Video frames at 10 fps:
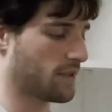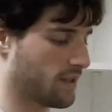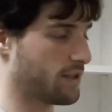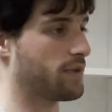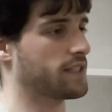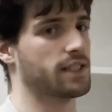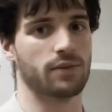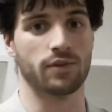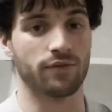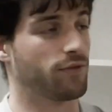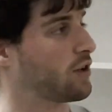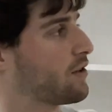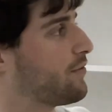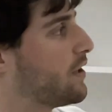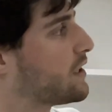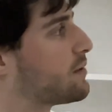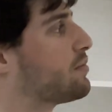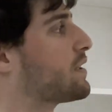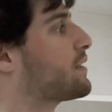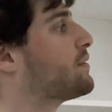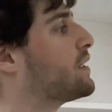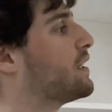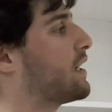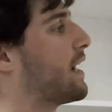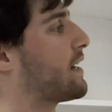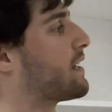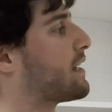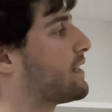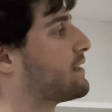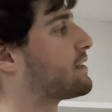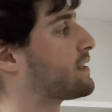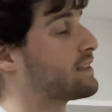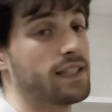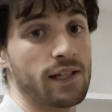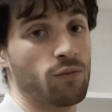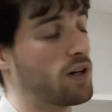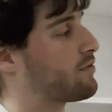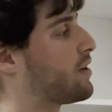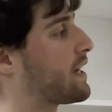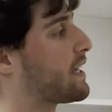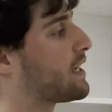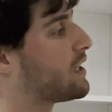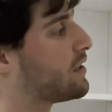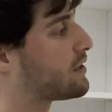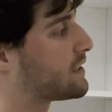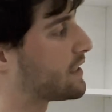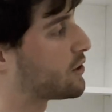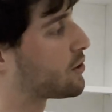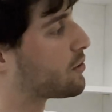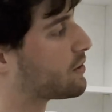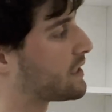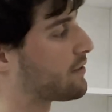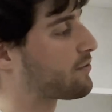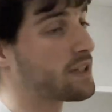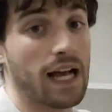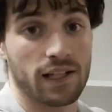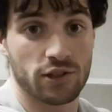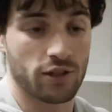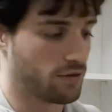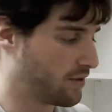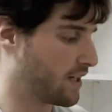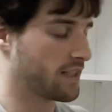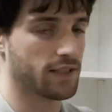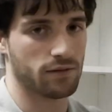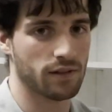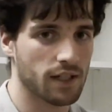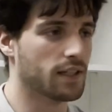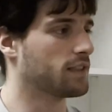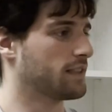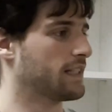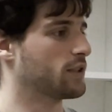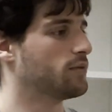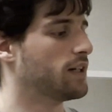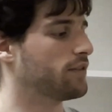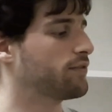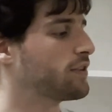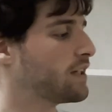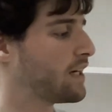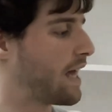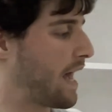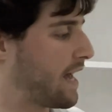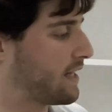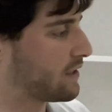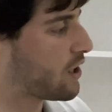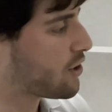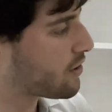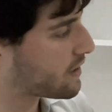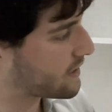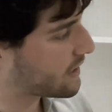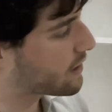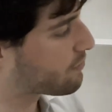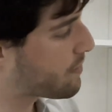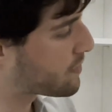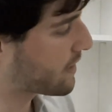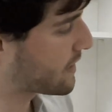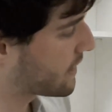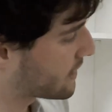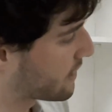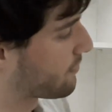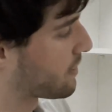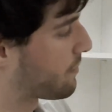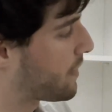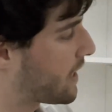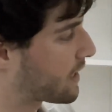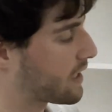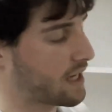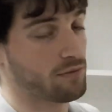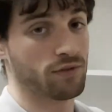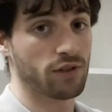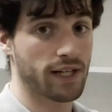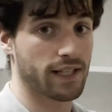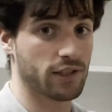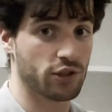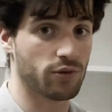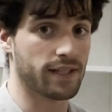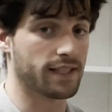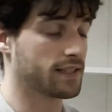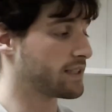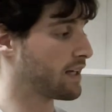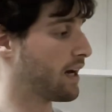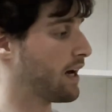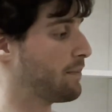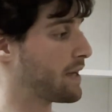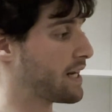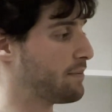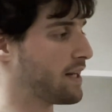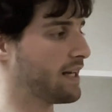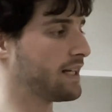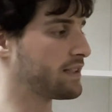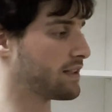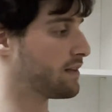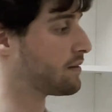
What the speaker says: So we can see we can follow the vertebrae, and here's T1 right here, T2, T3, and so on until T12. And you can see the ribs attaching from the back, and we'll look at the joints in a bit later.